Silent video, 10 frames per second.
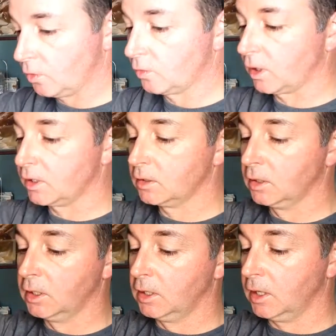Okay,
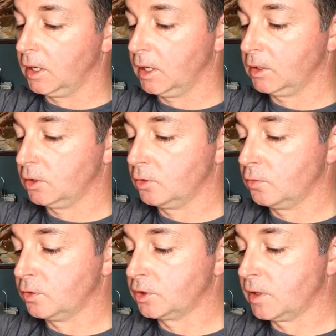and you
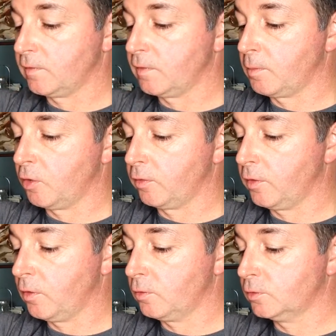do the same for both
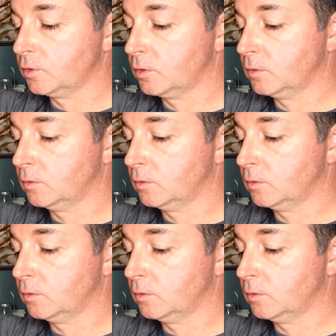of those.